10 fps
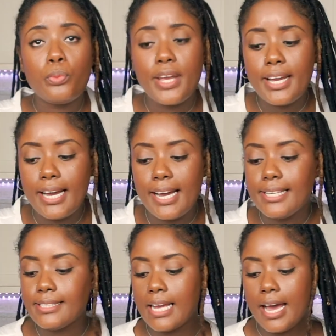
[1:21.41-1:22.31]
the way
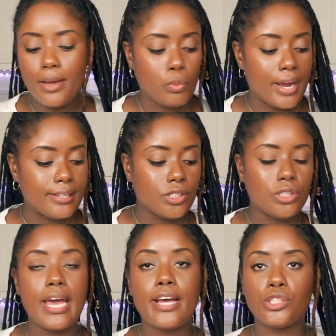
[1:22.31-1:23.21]
guys, I went
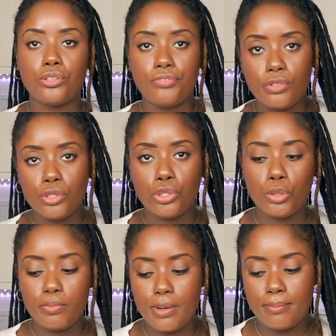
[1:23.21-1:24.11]
to Extra Food
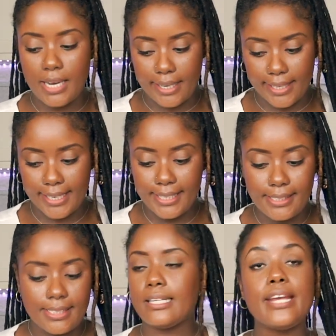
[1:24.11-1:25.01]

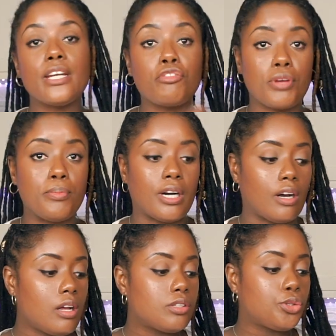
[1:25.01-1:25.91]
Supermarket in
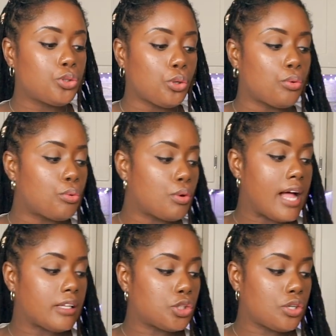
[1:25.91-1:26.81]
Arima, so
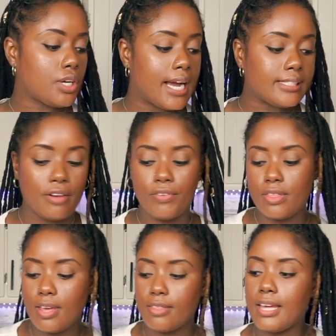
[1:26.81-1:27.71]
I'll show you guys
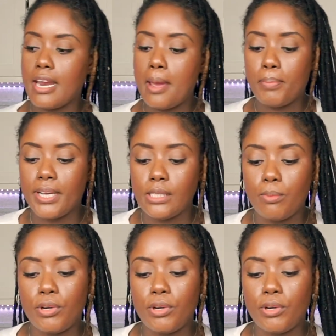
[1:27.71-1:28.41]
everything that I picked up.